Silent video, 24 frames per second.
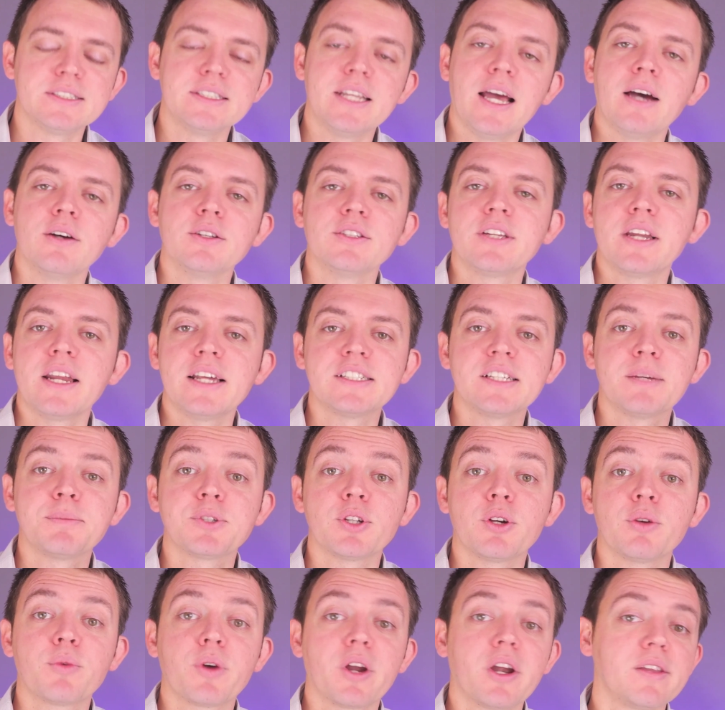Now, in today's
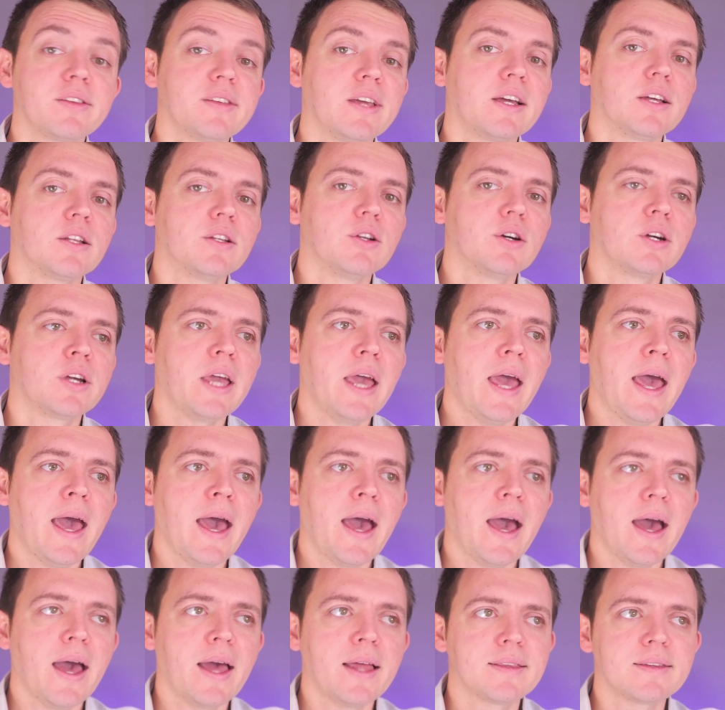episode, we're going to take a look
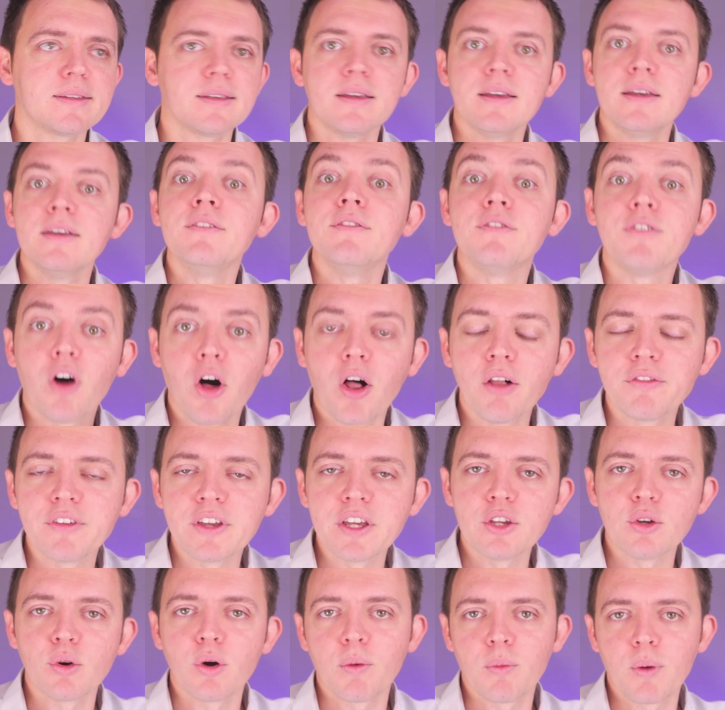at
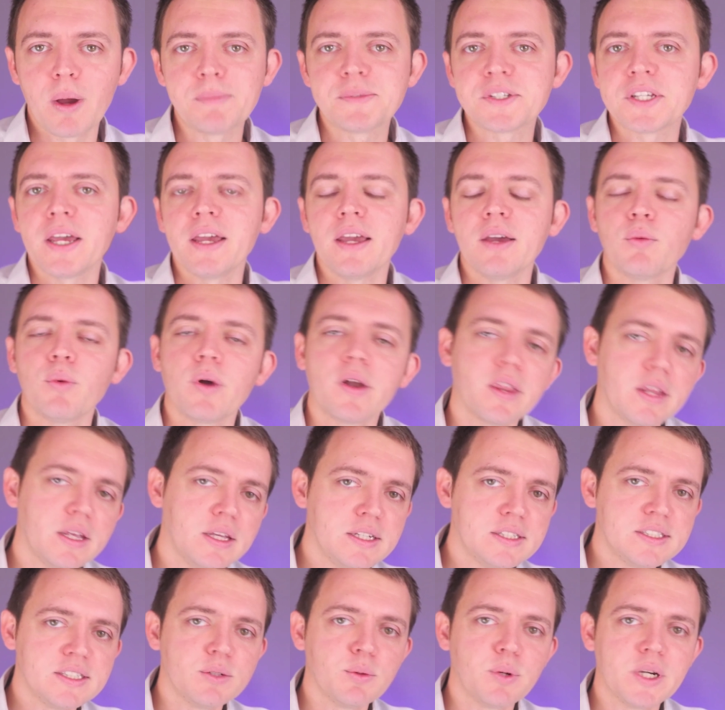evolving your website. And one of
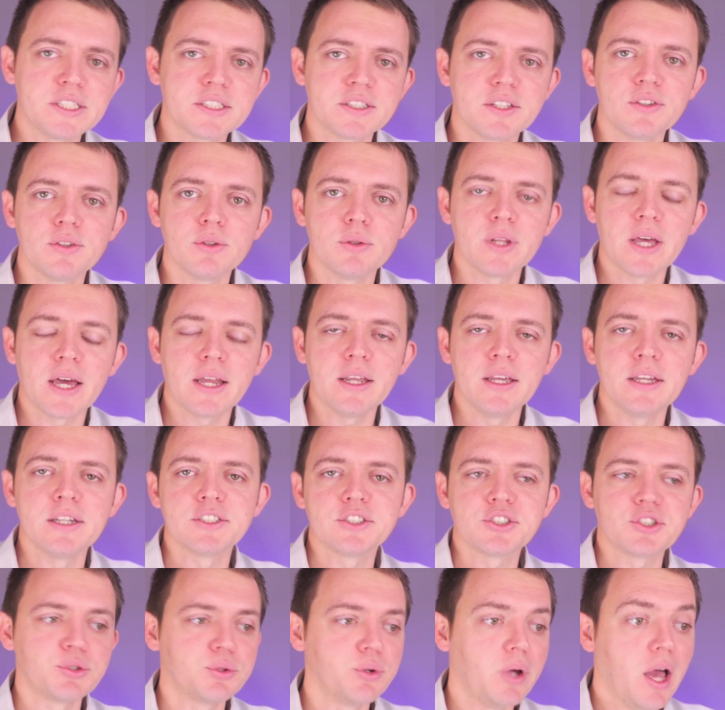the easy ways to do that
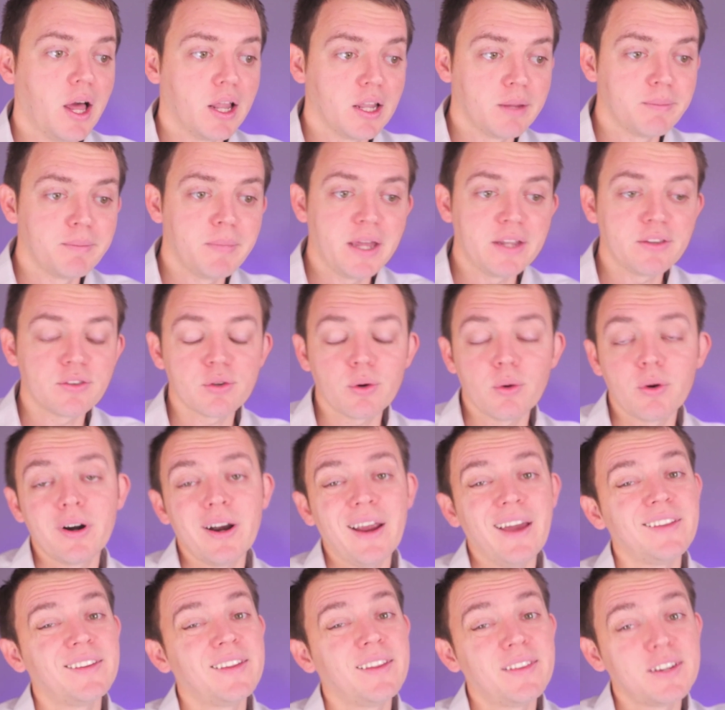is through Elementor,
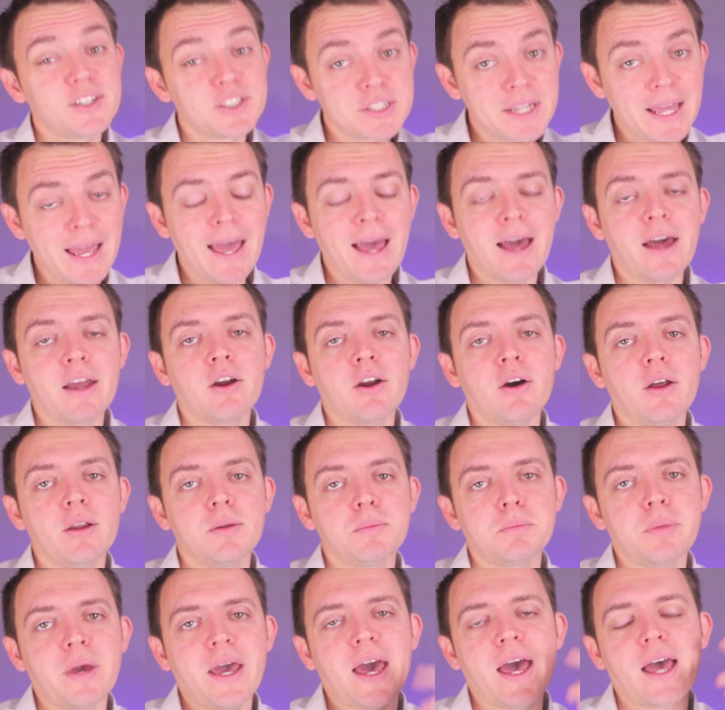and then there's add on
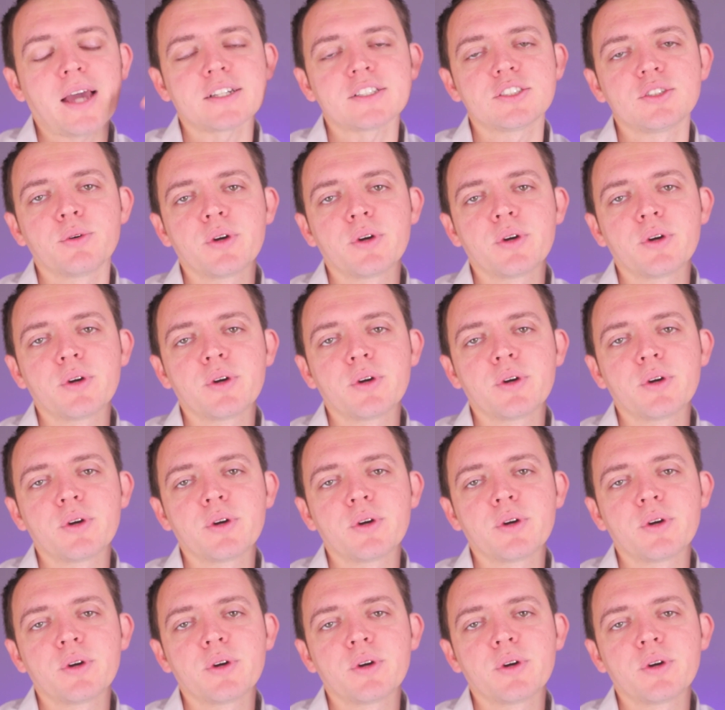packs.